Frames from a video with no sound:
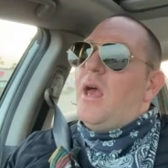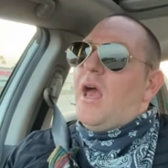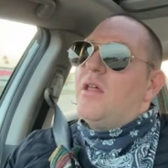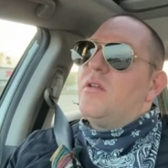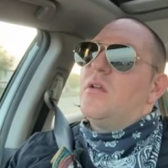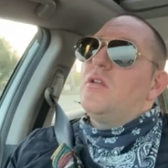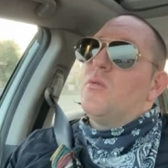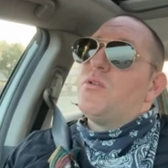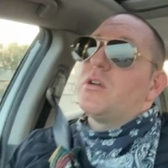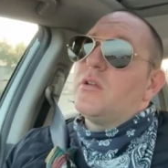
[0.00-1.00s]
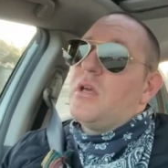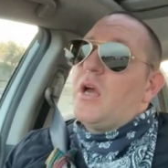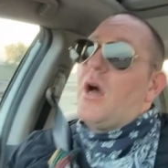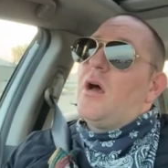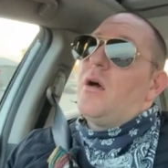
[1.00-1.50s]
And particularly
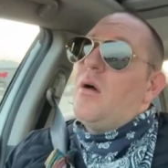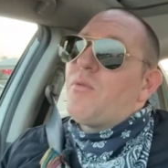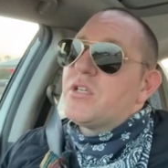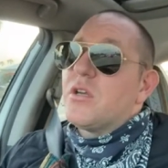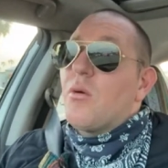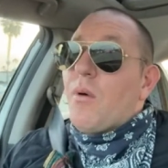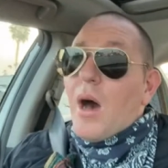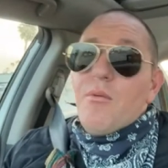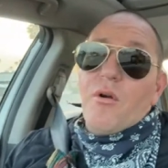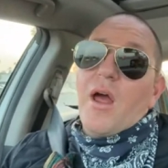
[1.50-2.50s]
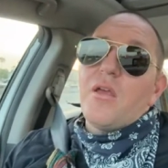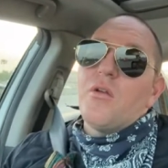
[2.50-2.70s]
President Obama, right,